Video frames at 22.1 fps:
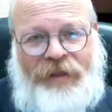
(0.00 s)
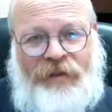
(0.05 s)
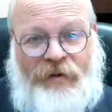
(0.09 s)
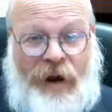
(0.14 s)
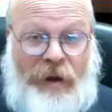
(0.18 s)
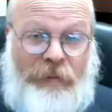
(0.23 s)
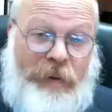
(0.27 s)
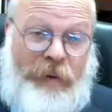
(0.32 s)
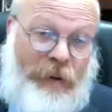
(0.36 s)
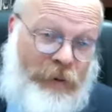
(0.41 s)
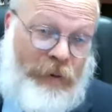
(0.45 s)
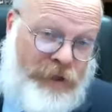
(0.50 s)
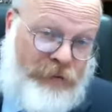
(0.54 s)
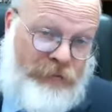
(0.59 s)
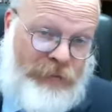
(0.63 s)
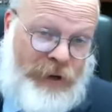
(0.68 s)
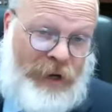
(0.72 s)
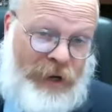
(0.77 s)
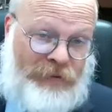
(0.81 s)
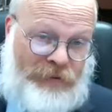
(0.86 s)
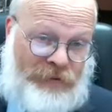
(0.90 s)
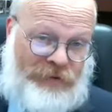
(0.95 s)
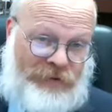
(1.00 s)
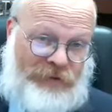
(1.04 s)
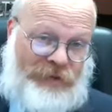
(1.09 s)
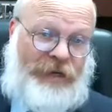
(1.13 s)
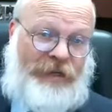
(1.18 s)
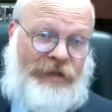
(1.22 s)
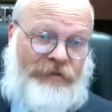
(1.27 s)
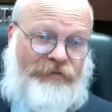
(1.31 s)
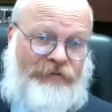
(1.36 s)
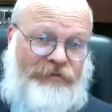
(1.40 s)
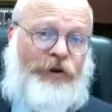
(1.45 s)
rabbi was about to
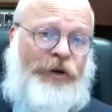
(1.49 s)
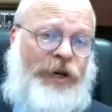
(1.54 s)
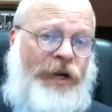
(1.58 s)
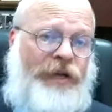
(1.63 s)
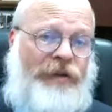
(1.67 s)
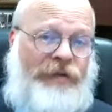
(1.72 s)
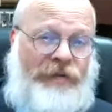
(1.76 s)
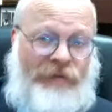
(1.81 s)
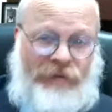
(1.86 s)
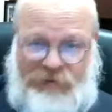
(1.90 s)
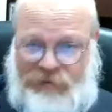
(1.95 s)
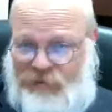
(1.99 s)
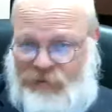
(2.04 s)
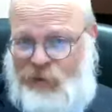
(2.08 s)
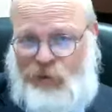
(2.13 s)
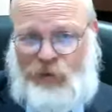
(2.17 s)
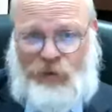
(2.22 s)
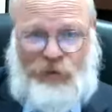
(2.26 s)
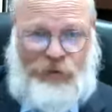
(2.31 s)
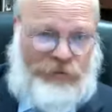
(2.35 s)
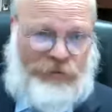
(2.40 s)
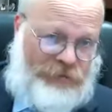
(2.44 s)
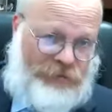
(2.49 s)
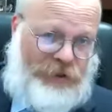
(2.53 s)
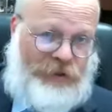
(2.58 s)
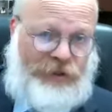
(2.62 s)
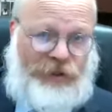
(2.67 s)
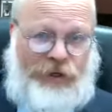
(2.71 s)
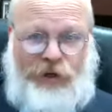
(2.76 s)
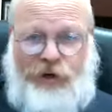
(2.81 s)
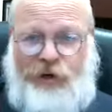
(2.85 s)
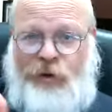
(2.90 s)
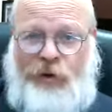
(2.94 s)
say the verdict, who because
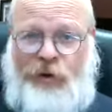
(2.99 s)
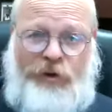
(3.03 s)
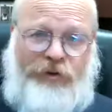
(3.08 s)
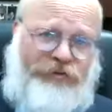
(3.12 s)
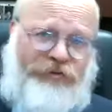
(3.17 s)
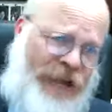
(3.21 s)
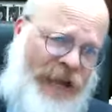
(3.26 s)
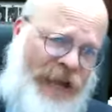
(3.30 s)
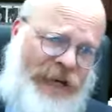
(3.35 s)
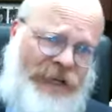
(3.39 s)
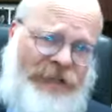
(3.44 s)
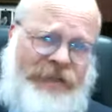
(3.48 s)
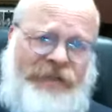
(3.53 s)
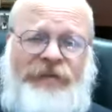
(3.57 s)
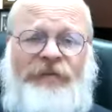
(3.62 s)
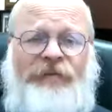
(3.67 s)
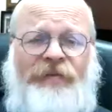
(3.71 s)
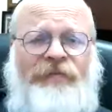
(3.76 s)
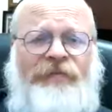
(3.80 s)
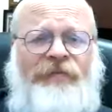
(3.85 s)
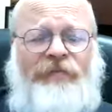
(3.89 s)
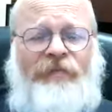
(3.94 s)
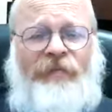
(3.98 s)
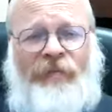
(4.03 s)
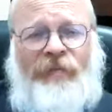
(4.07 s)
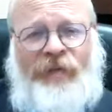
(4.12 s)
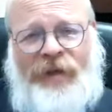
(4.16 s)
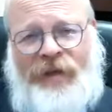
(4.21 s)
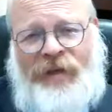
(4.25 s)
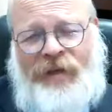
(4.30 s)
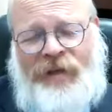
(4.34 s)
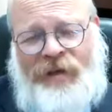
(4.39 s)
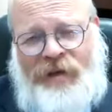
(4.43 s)
he heard all the facts,
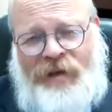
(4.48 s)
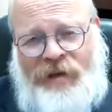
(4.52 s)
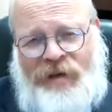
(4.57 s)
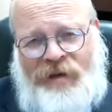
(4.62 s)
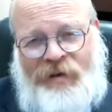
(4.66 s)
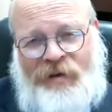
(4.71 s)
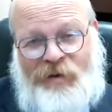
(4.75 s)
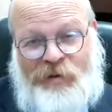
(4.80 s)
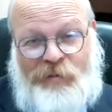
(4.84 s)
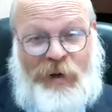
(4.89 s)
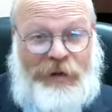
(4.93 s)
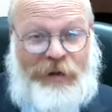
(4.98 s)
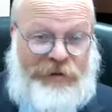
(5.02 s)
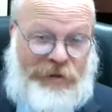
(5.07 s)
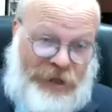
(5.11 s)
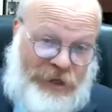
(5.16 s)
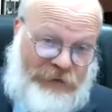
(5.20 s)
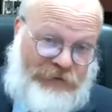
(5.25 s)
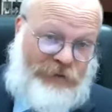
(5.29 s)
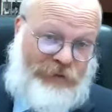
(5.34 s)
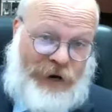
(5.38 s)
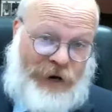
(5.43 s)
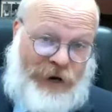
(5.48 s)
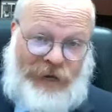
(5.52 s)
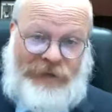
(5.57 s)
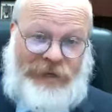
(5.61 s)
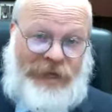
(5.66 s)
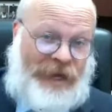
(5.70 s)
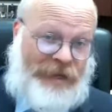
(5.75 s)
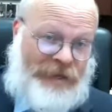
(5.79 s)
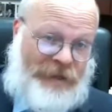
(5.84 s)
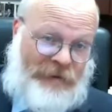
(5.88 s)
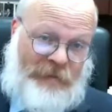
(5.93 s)
was about to give the right
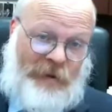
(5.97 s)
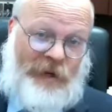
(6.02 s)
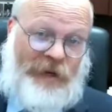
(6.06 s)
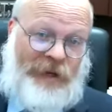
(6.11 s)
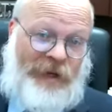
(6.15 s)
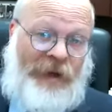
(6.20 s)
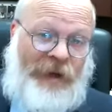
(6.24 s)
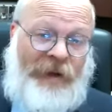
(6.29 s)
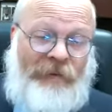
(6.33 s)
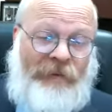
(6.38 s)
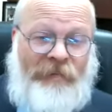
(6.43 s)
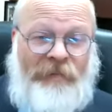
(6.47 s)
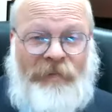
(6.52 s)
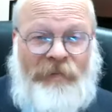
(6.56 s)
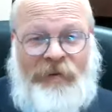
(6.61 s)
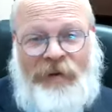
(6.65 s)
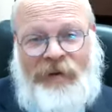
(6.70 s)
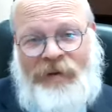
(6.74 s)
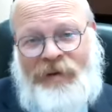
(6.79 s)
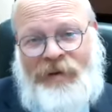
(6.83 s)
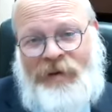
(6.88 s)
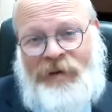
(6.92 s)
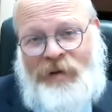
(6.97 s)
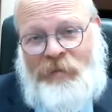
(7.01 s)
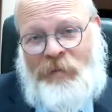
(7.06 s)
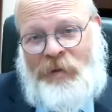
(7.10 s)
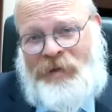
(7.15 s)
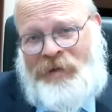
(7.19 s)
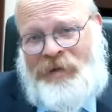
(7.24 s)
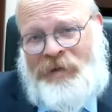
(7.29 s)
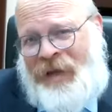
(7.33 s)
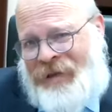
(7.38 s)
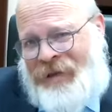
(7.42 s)
guy the money.
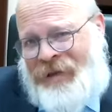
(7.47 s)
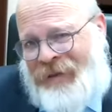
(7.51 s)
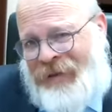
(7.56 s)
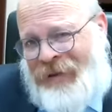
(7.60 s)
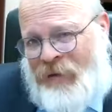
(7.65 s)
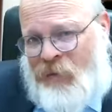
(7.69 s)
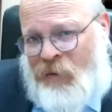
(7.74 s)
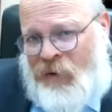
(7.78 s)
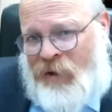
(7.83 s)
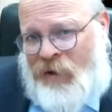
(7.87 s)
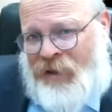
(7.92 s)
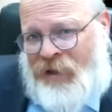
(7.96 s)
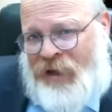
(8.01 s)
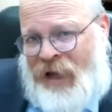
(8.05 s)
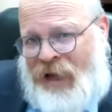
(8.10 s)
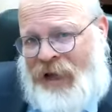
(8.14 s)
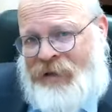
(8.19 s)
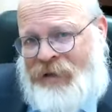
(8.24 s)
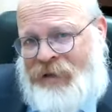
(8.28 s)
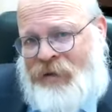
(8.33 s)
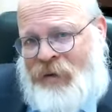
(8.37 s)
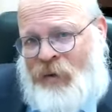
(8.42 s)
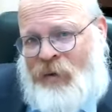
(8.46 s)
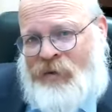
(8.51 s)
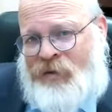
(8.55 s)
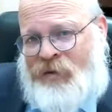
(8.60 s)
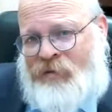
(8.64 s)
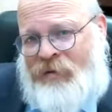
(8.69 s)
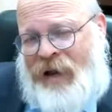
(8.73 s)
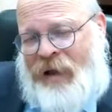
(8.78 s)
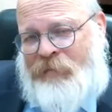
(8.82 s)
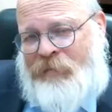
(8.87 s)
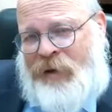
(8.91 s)
Suddenly, one of the guys calls
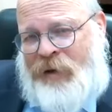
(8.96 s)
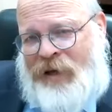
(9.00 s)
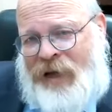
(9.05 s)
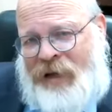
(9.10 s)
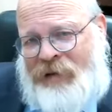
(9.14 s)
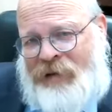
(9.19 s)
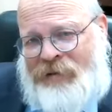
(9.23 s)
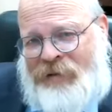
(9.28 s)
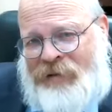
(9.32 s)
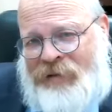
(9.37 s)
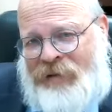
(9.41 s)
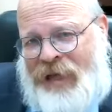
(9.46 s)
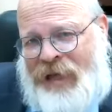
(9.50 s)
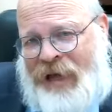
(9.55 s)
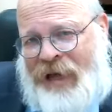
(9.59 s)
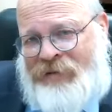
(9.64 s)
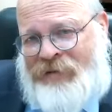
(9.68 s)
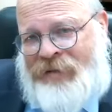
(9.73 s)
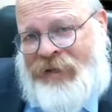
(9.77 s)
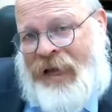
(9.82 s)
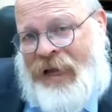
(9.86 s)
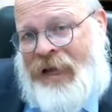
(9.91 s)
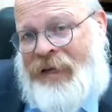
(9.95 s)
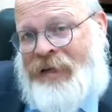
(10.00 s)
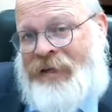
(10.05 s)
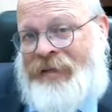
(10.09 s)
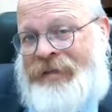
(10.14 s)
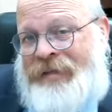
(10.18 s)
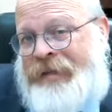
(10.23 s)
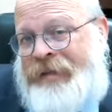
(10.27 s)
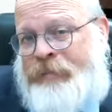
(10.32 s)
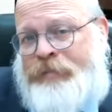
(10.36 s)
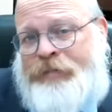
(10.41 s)
the rabbi out and outside and
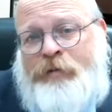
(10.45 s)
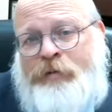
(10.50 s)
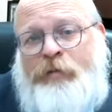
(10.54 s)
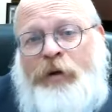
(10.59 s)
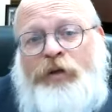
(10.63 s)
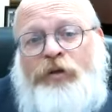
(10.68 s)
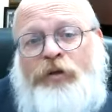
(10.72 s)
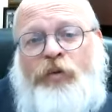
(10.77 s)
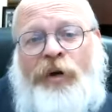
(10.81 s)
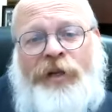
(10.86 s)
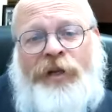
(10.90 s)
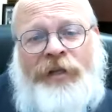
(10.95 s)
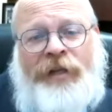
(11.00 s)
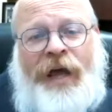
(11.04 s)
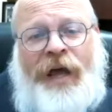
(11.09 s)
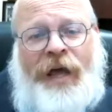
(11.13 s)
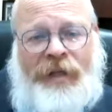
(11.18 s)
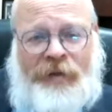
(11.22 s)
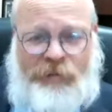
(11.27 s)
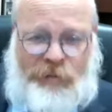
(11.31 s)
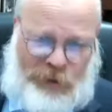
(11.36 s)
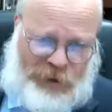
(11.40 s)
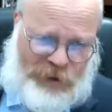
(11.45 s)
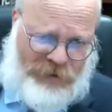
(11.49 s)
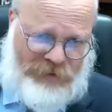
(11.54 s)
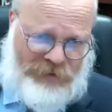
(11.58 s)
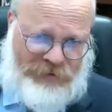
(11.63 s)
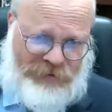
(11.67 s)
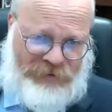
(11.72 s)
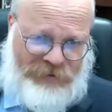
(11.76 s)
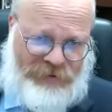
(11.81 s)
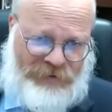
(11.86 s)
slips him a twenty dollar bill.